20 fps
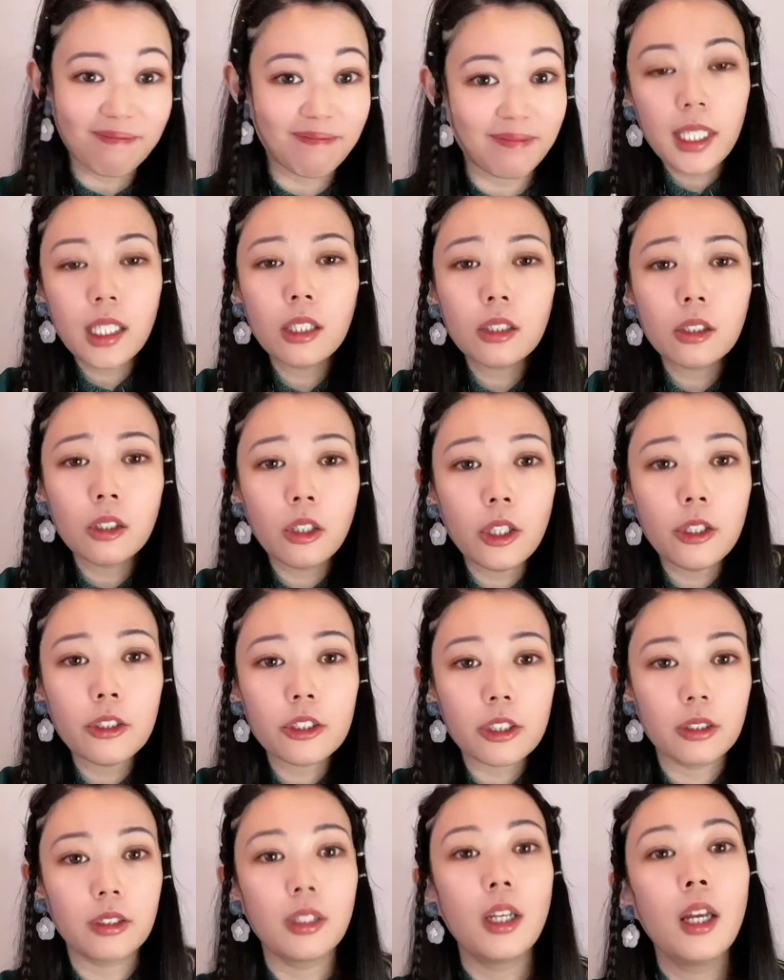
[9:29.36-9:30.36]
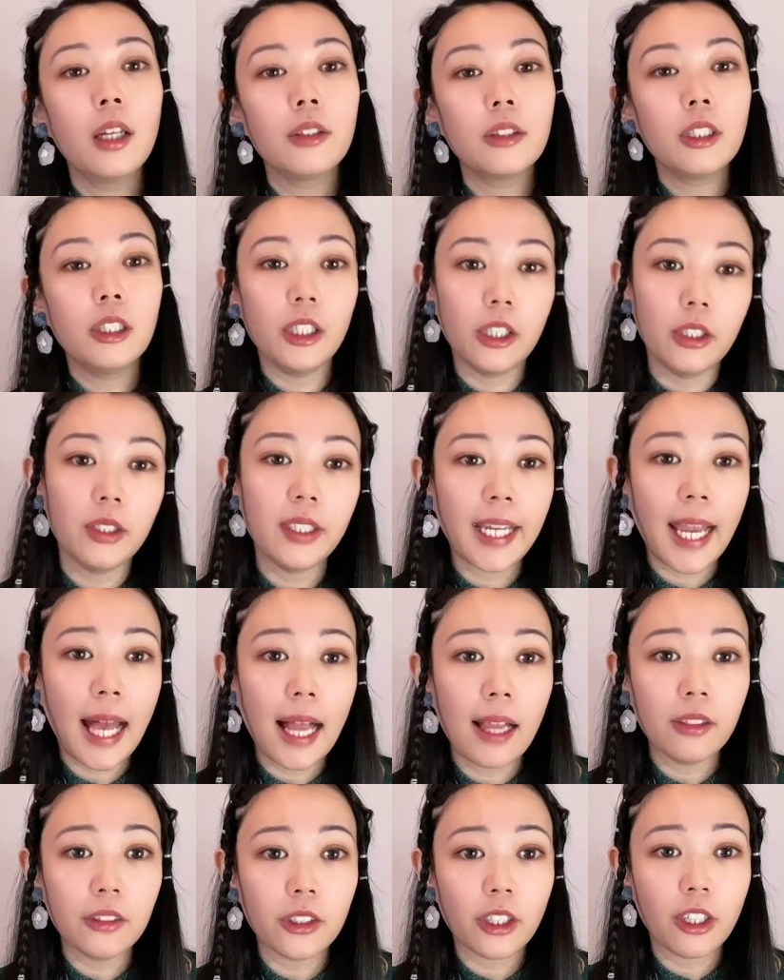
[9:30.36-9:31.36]
In conclusion, the lunar
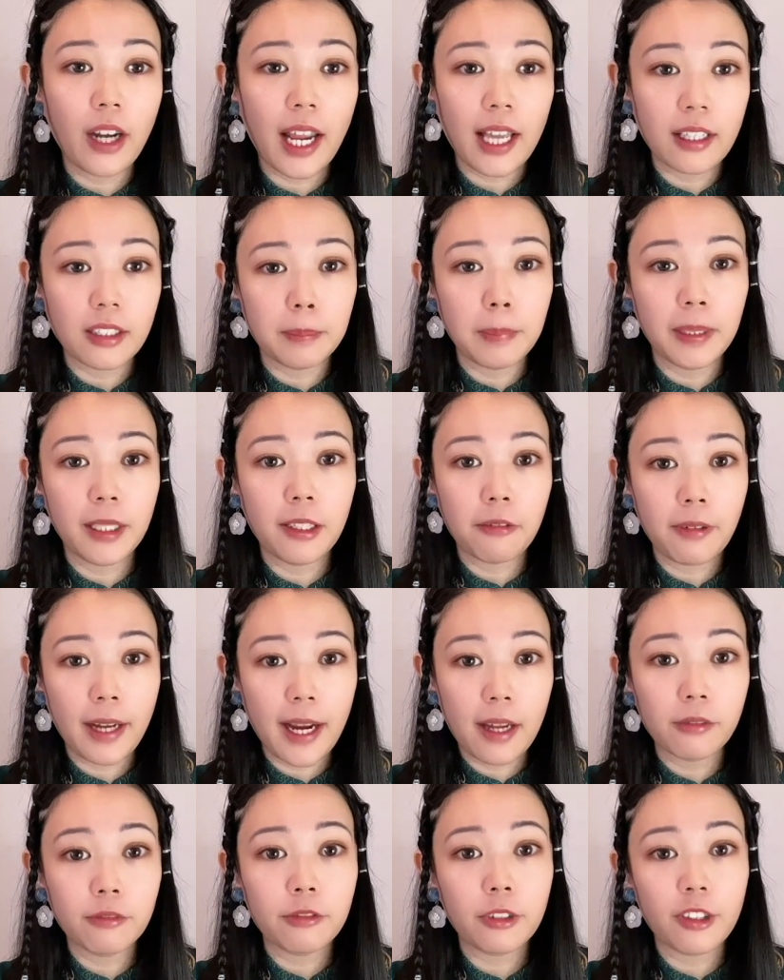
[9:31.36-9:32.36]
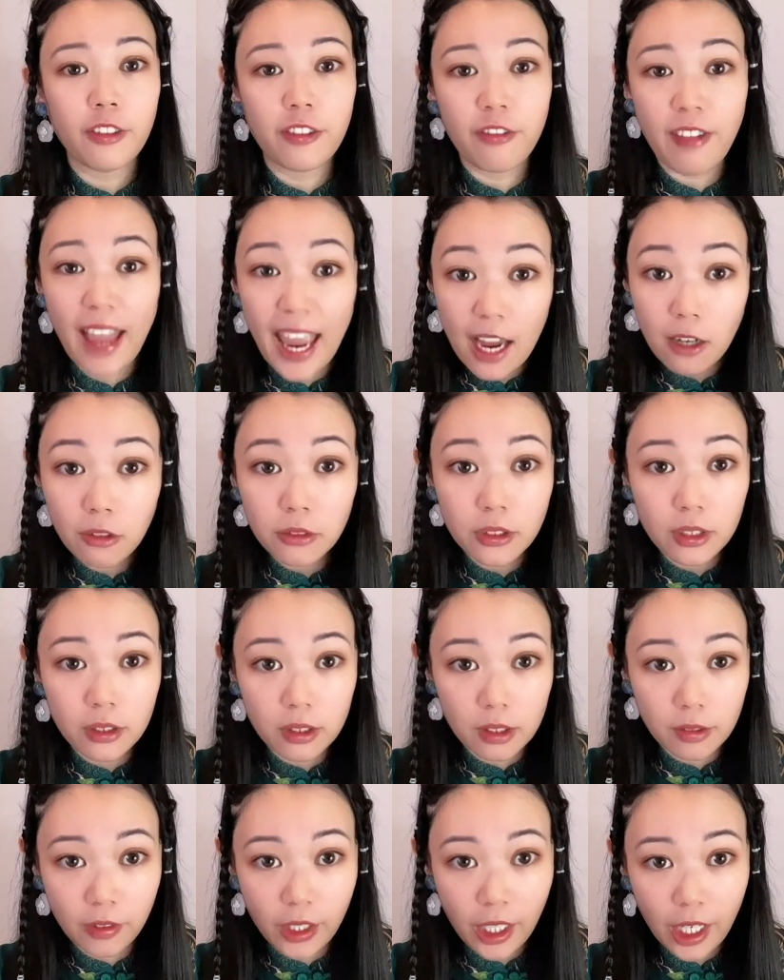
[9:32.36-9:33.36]
calendar has been around for
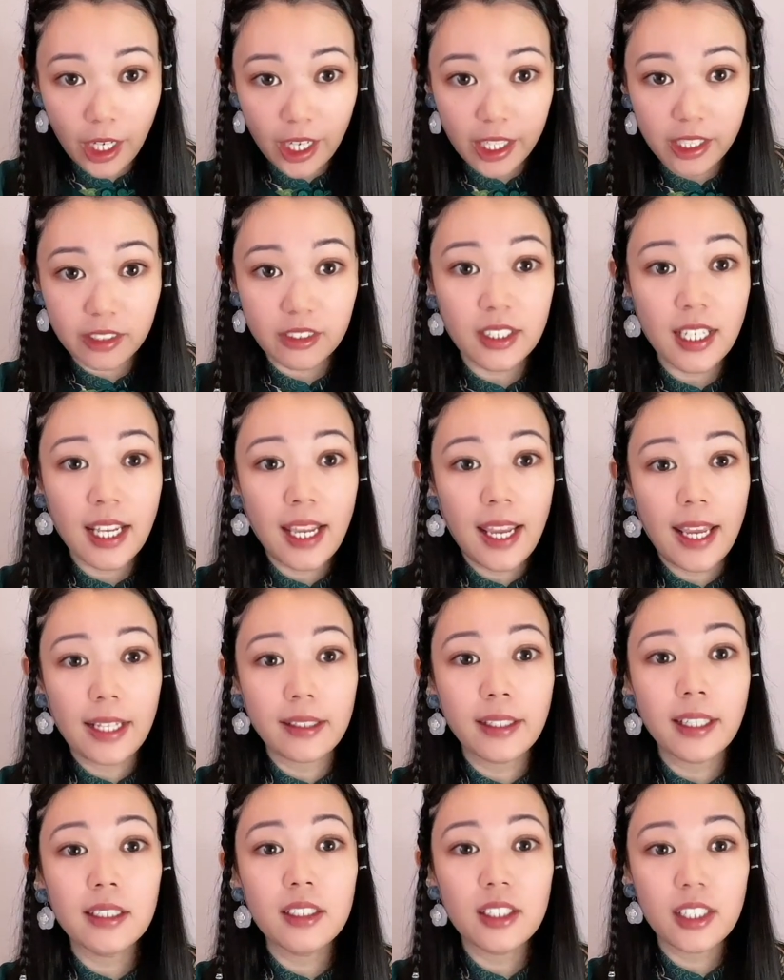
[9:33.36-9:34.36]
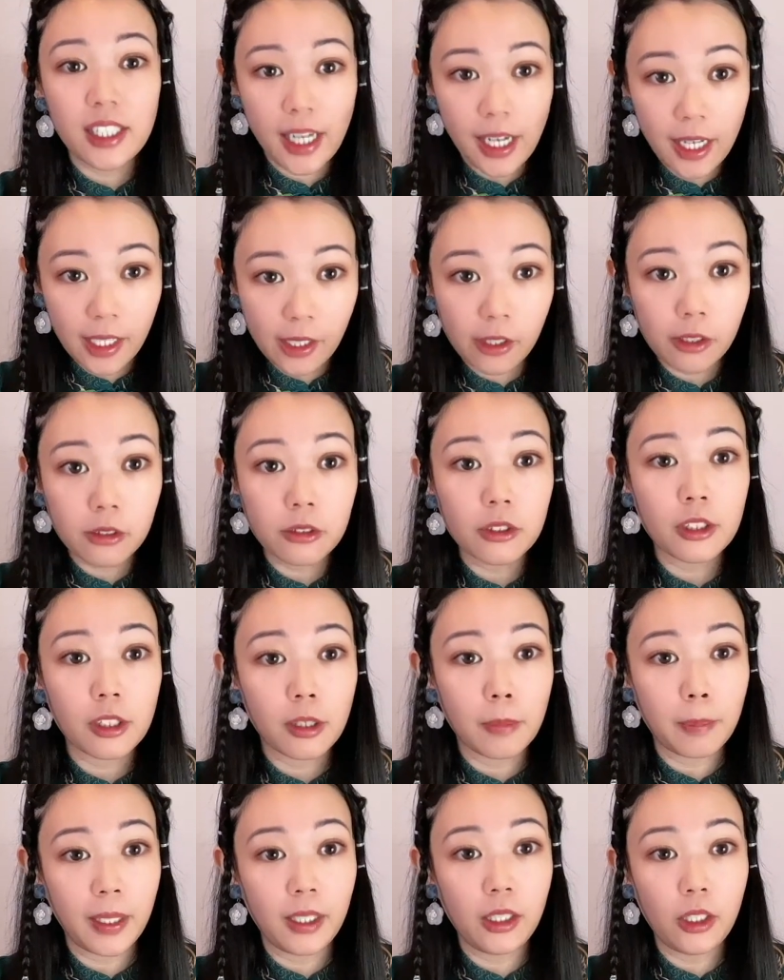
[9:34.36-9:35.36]
thousands of years and continues
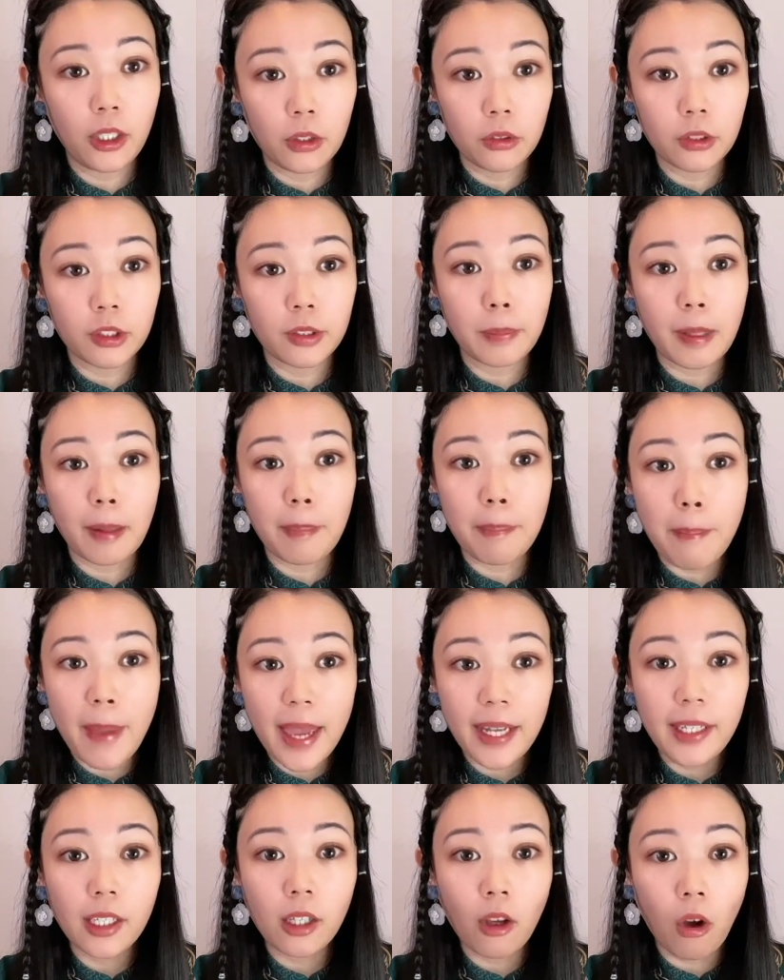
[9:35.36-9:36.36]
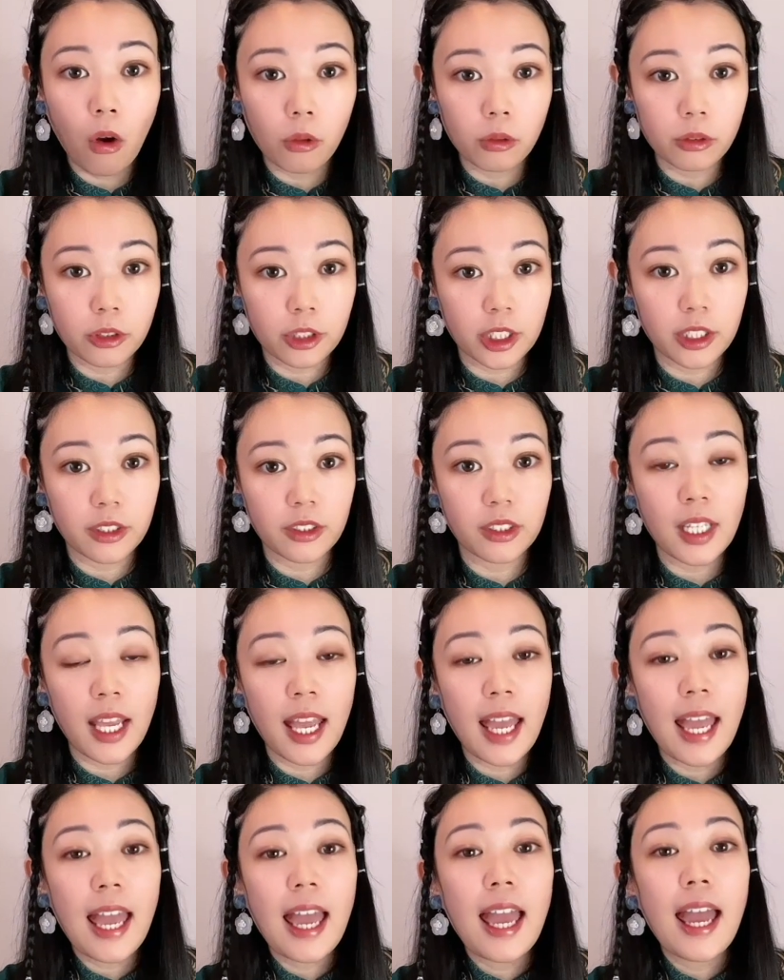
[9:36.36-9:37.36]
to be used by many cultures
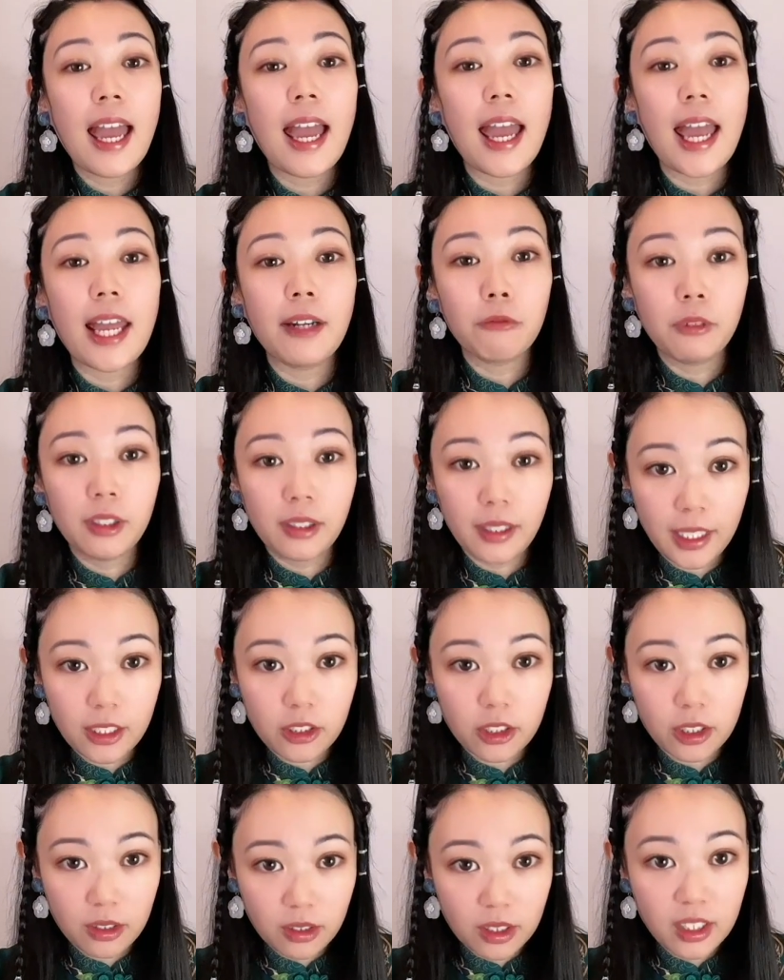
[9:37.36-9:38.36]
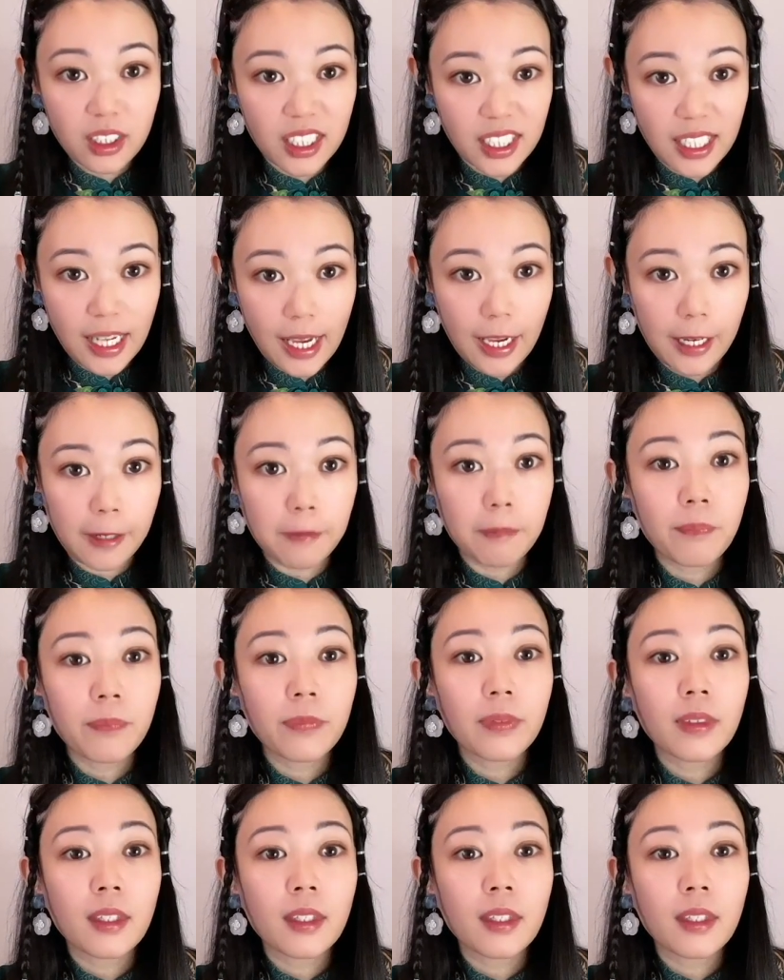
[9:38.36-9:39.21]
and religions today.